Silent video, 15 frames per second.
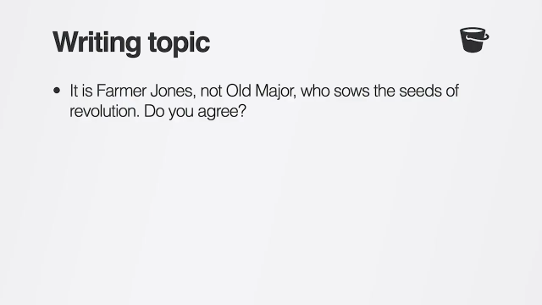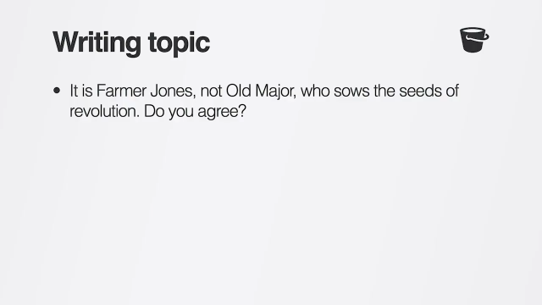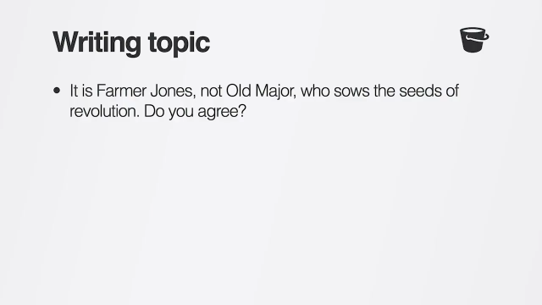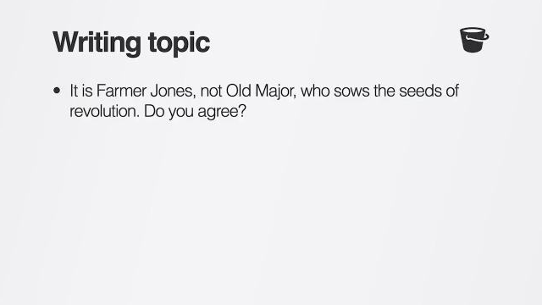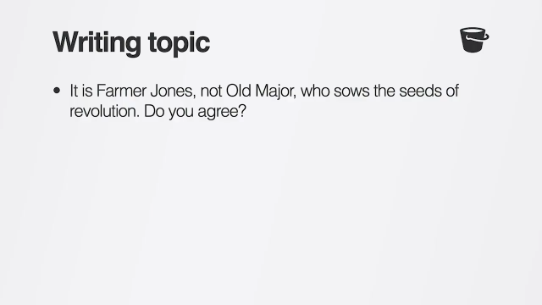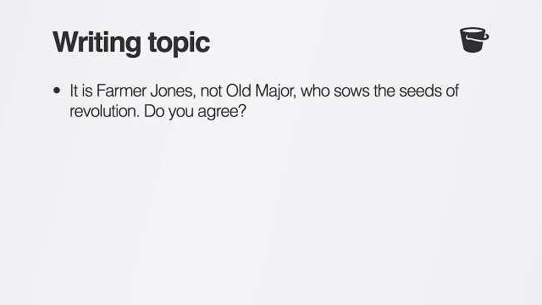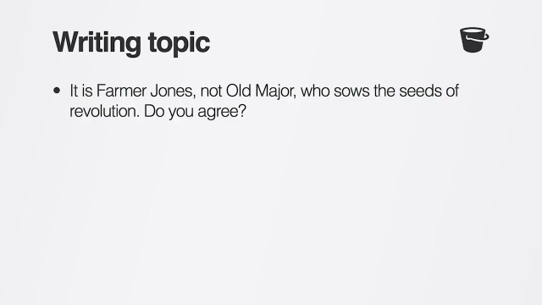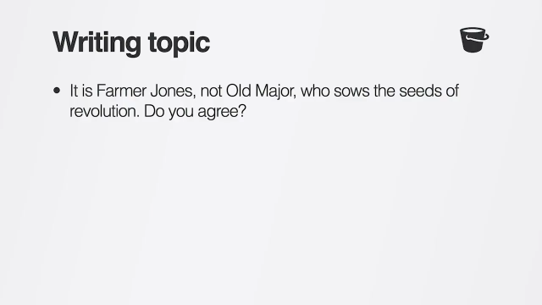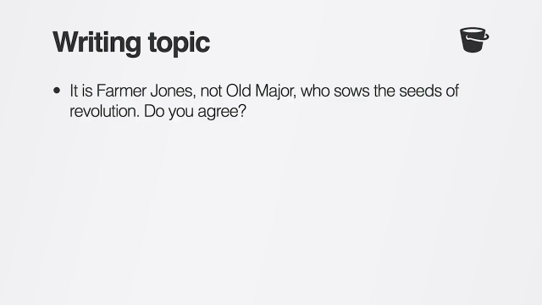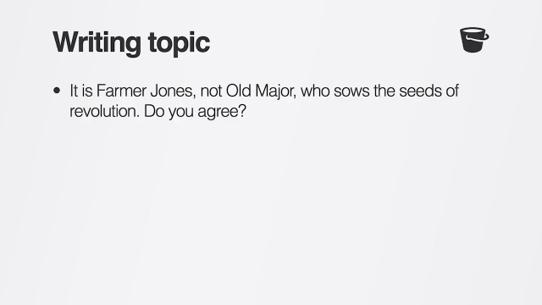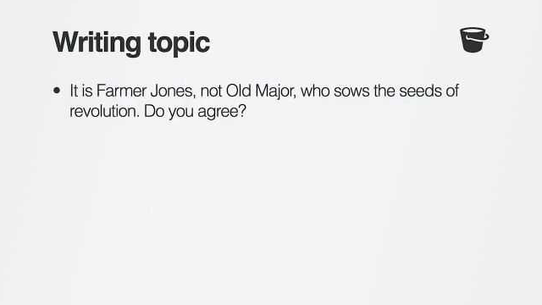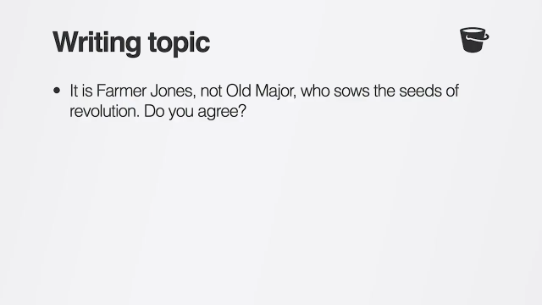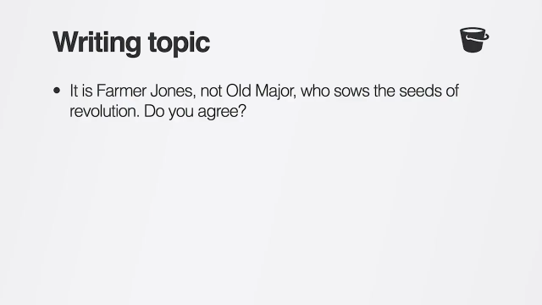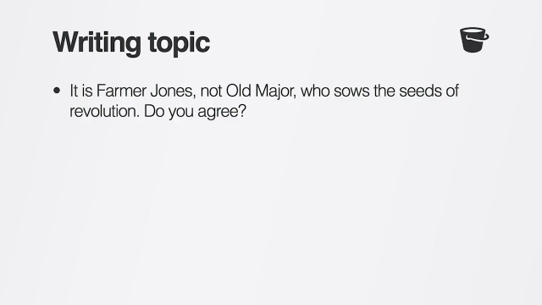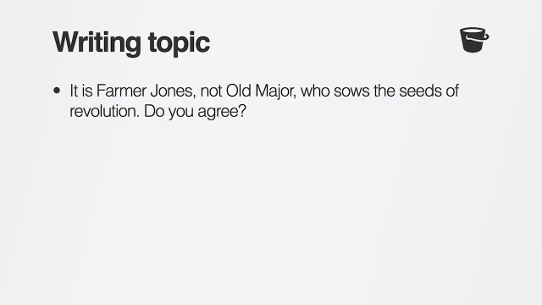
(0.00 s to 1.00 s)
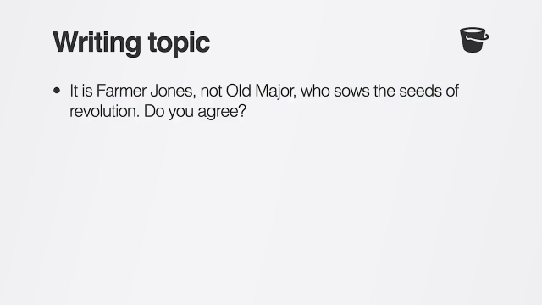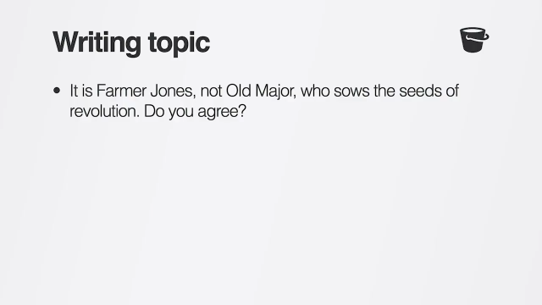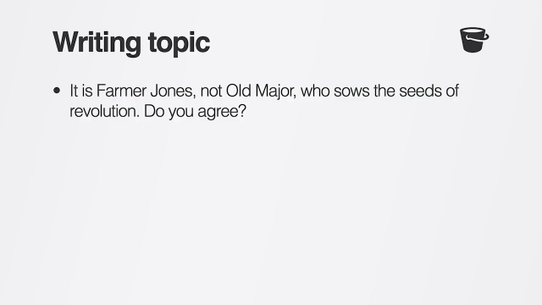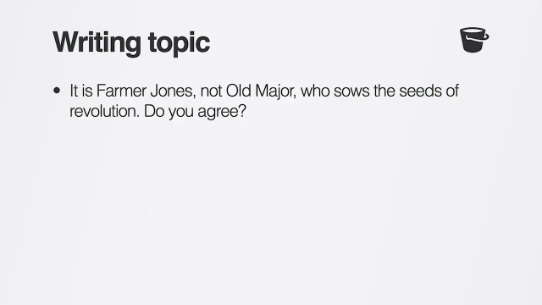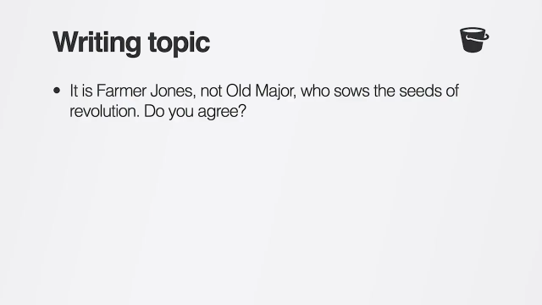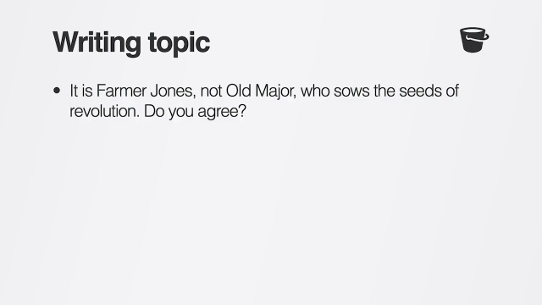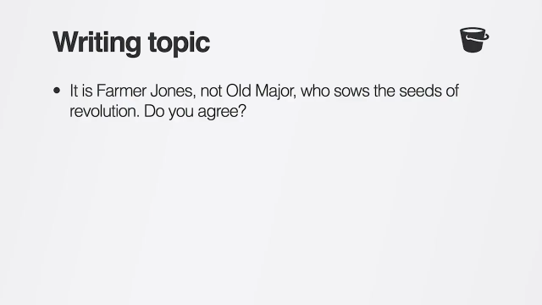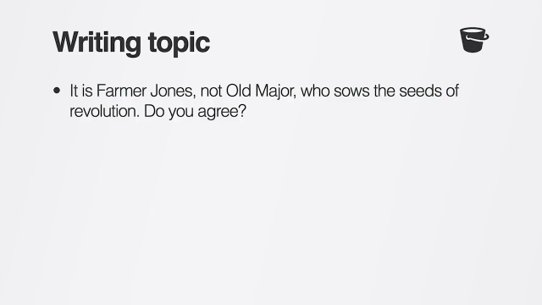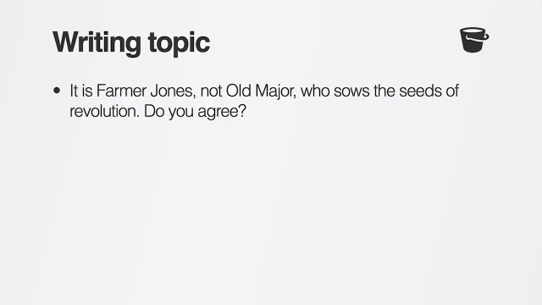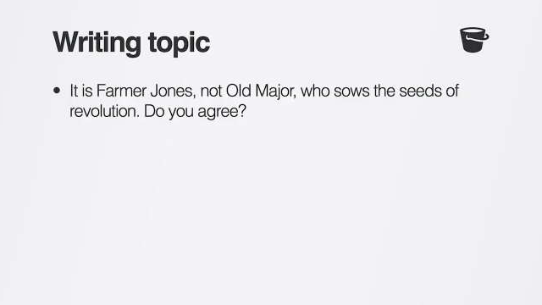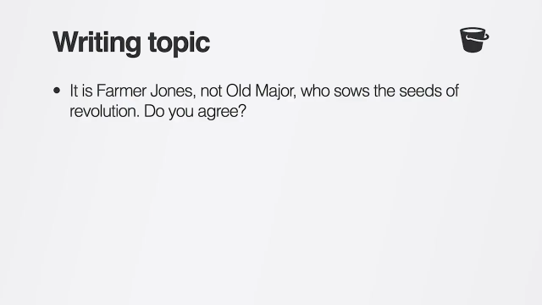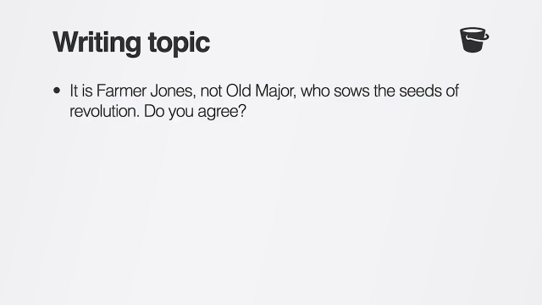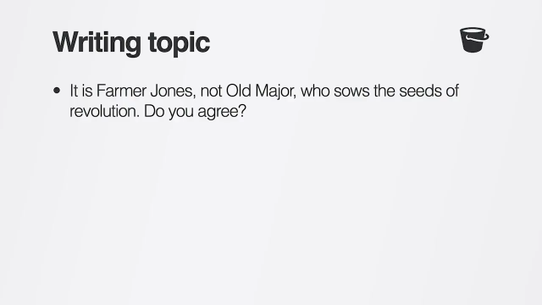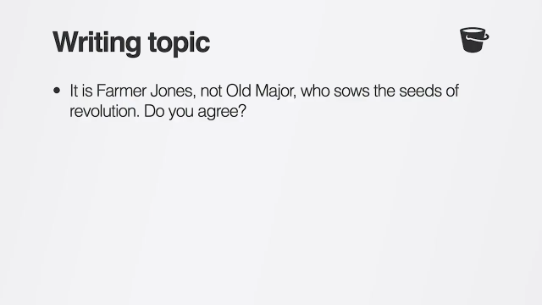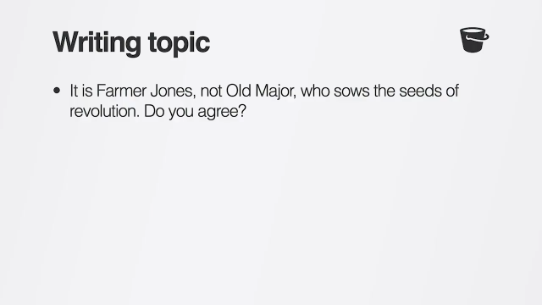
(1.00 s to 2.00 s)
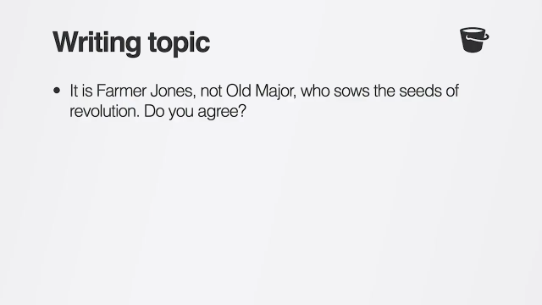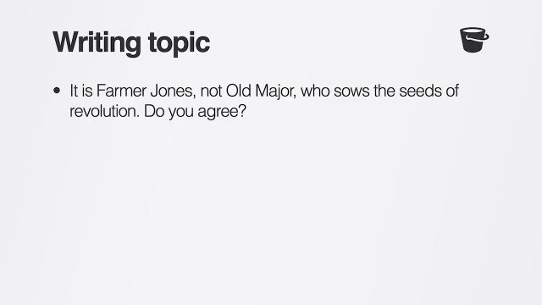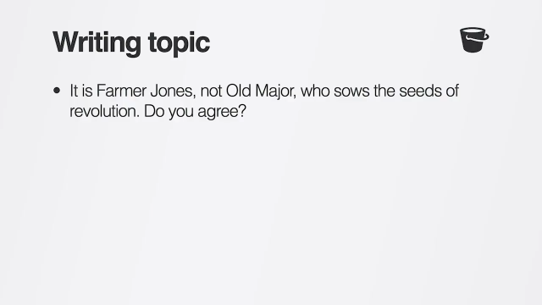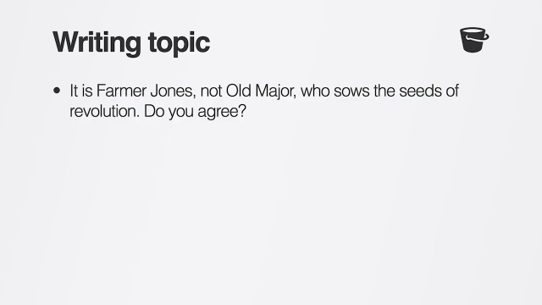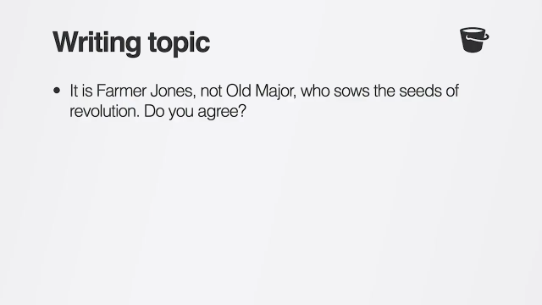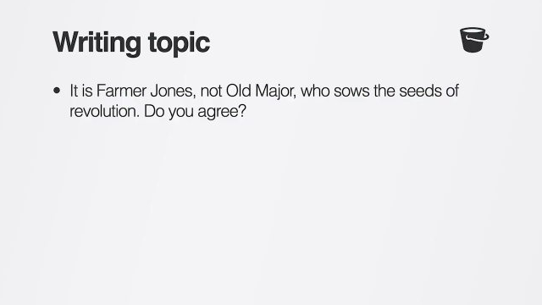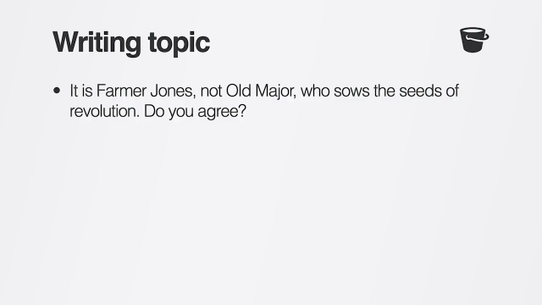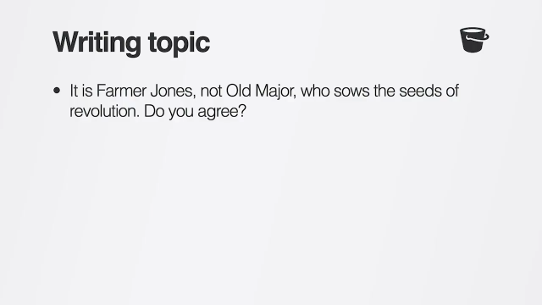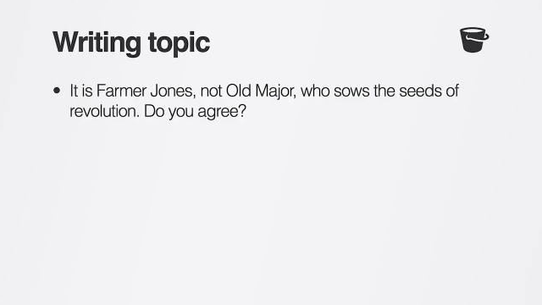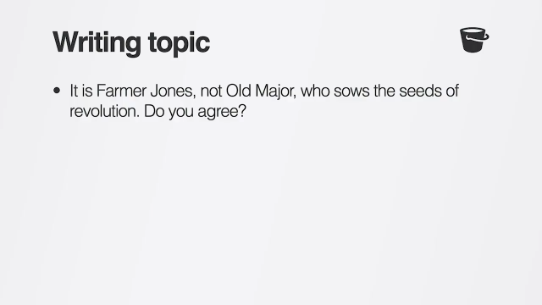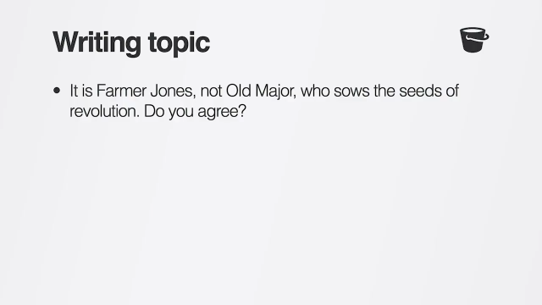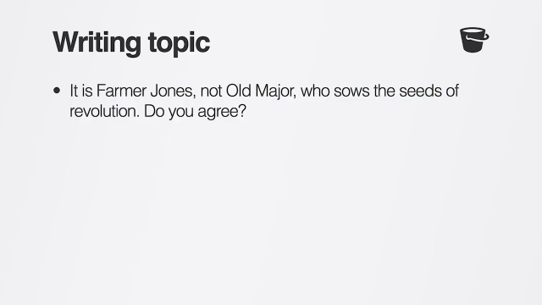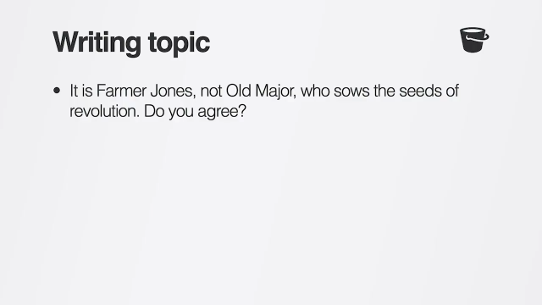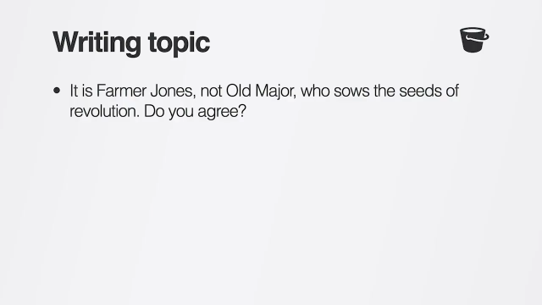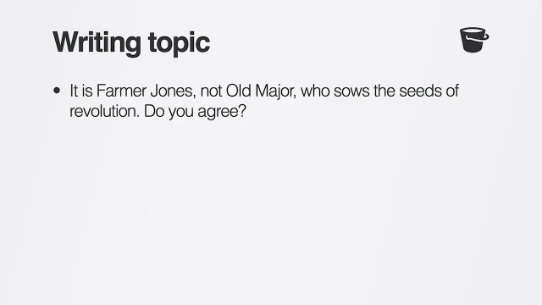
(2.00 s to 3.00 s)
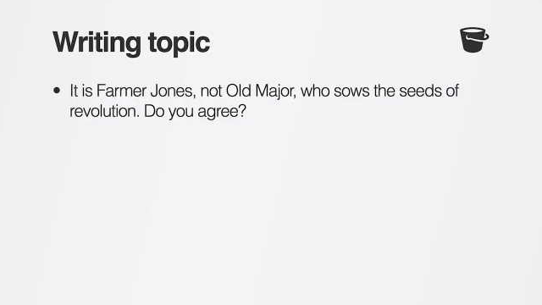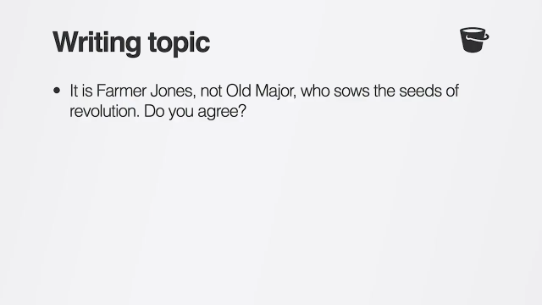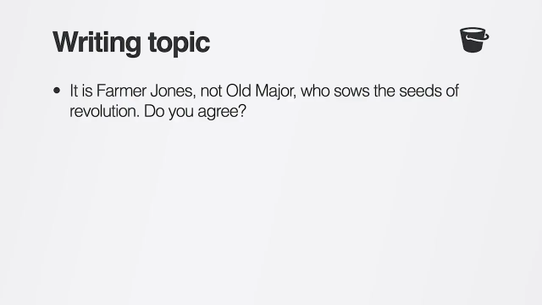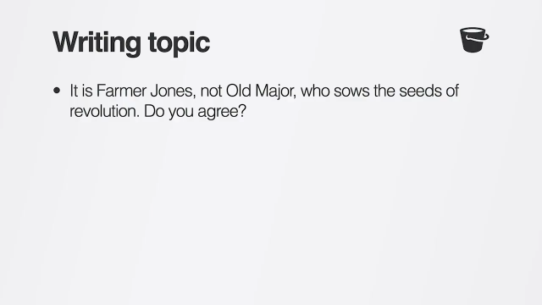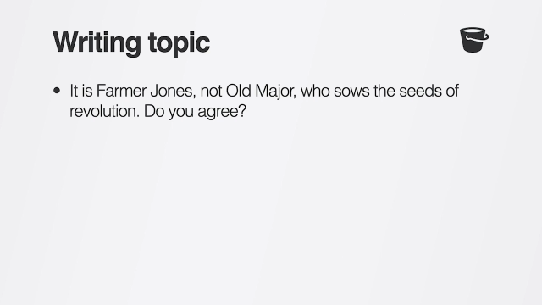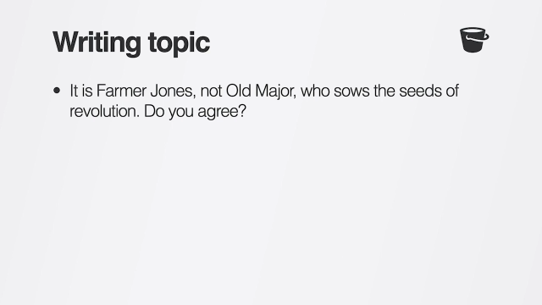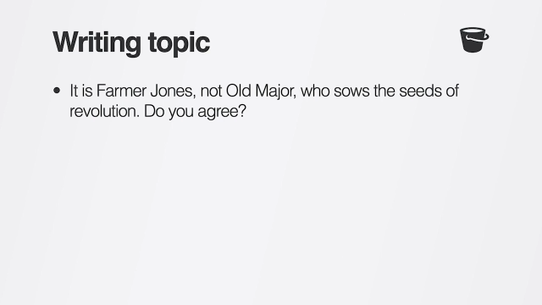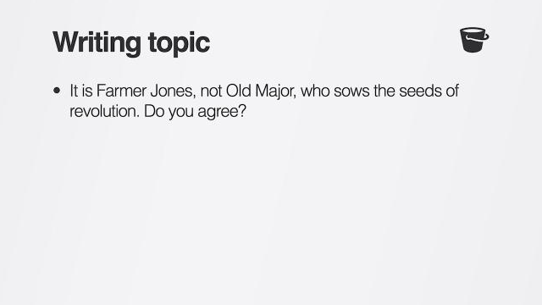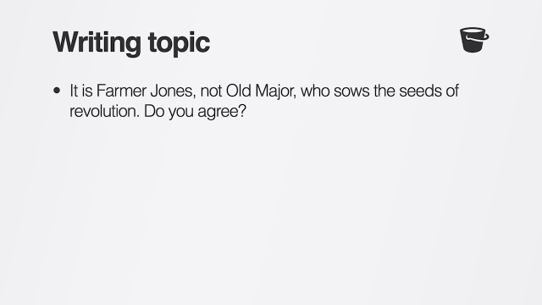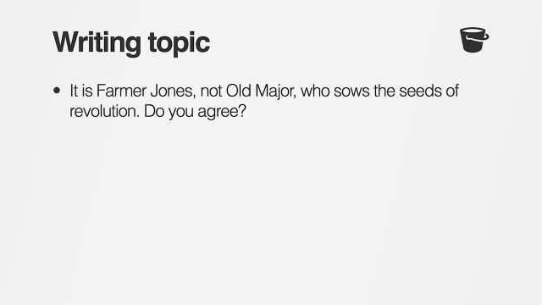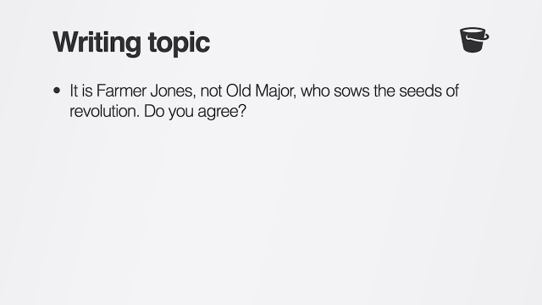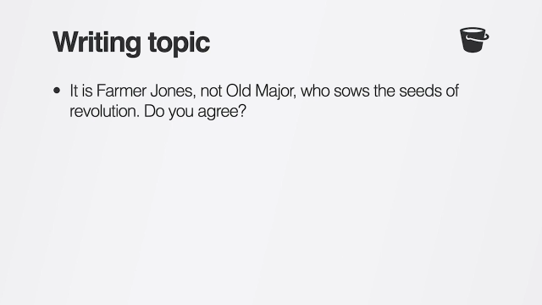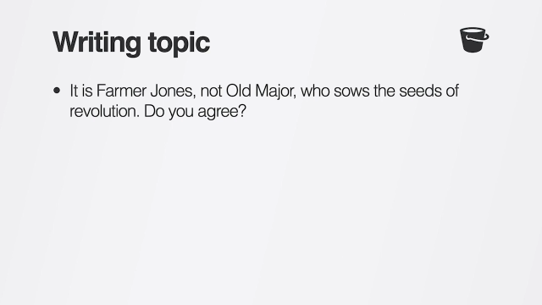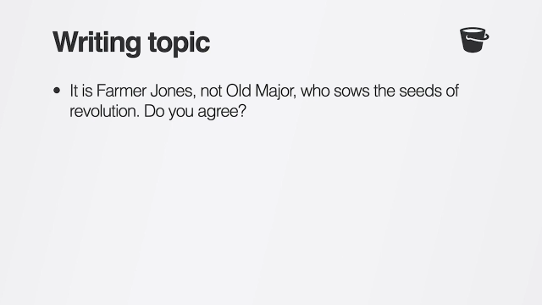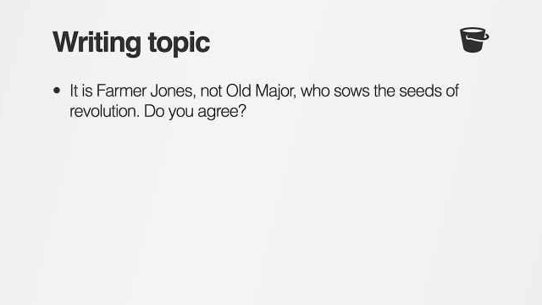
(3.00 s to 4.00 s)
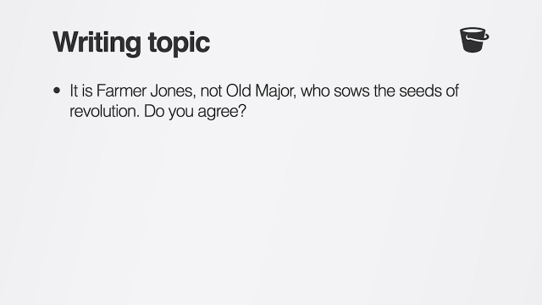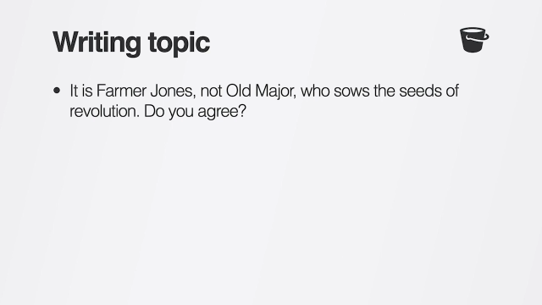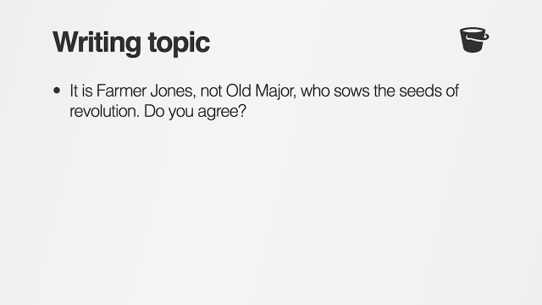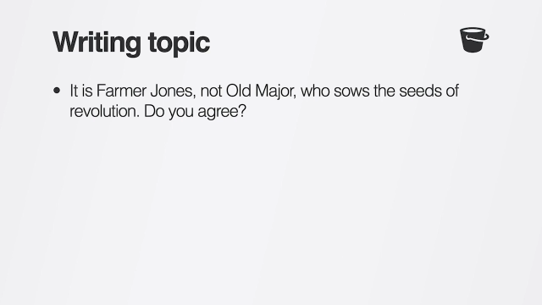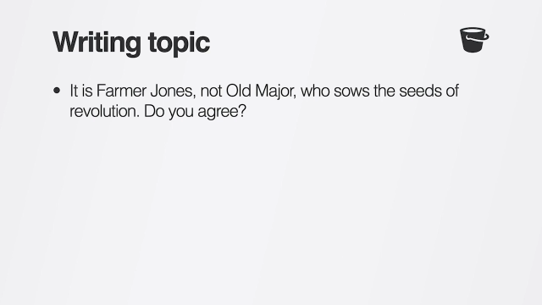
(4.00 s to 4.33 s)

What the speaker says: (no speaker visible)